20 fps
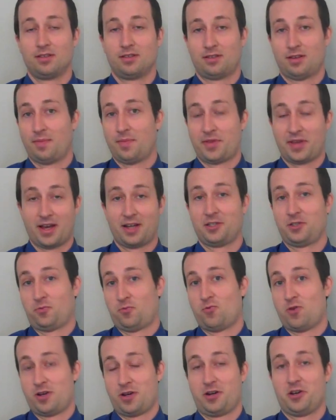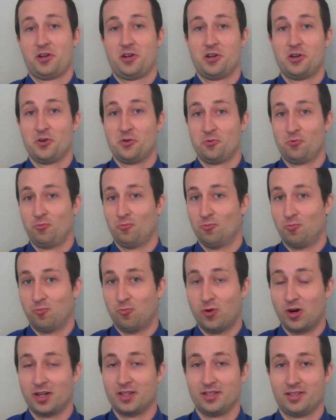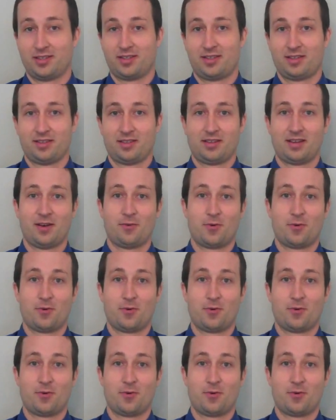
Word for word: something I just wanted to do once.